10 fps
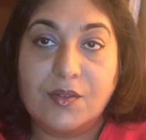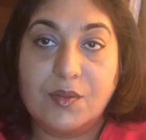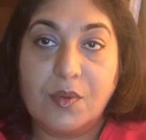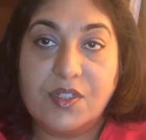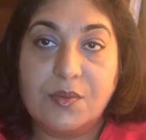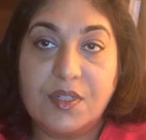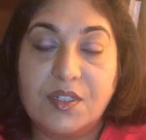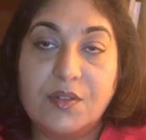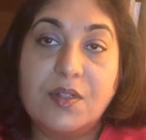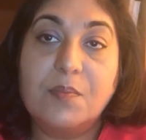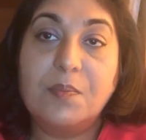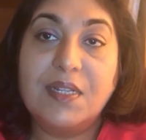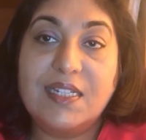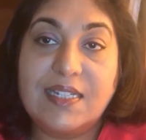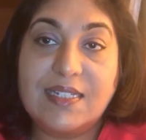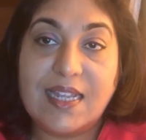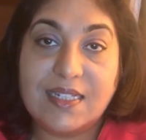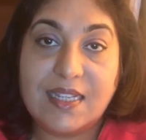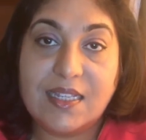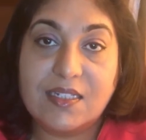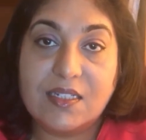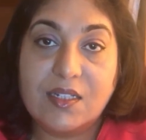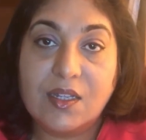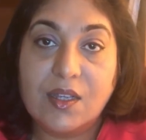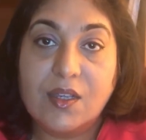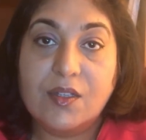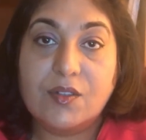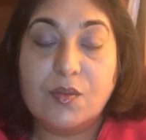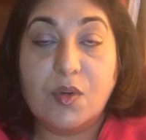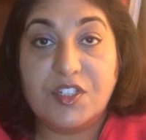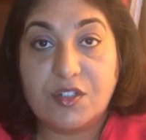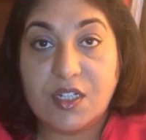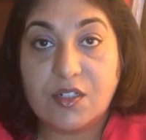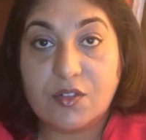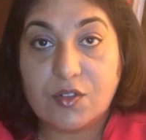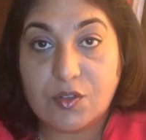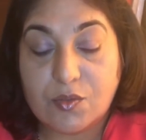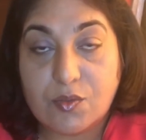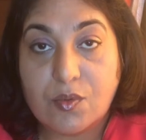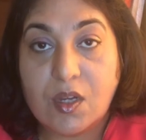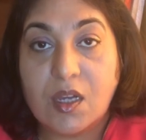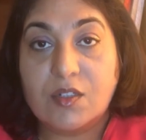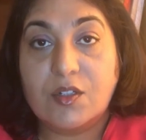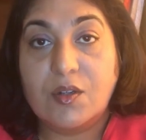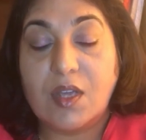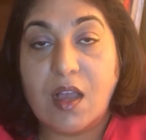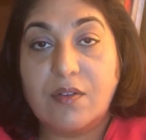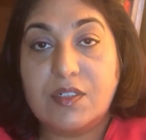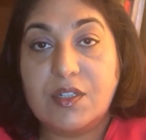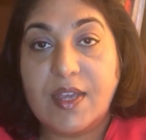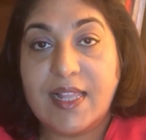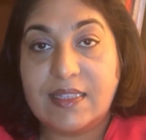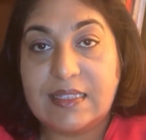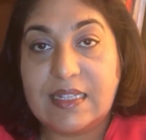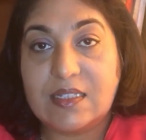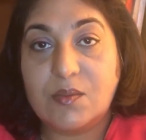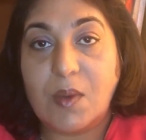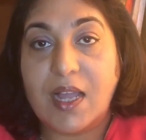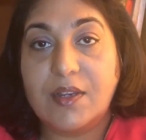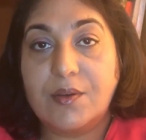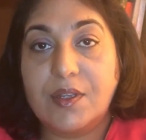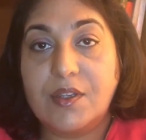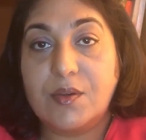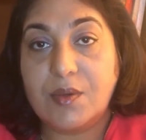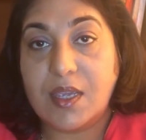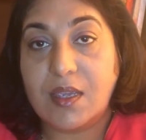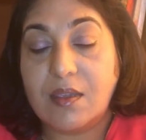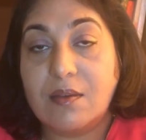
To watch a video completely dedicated to what you need to do to look after your health needs while you're in UK,